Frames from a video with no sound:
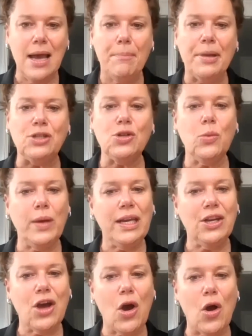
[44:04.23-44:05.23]
But do we
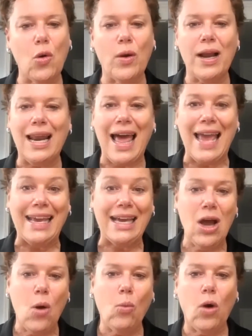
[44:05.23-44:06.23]
know, like,
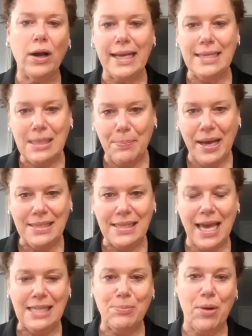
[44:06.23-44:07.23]
what is the best
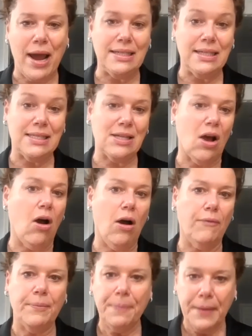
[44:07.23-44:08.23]
case practice of,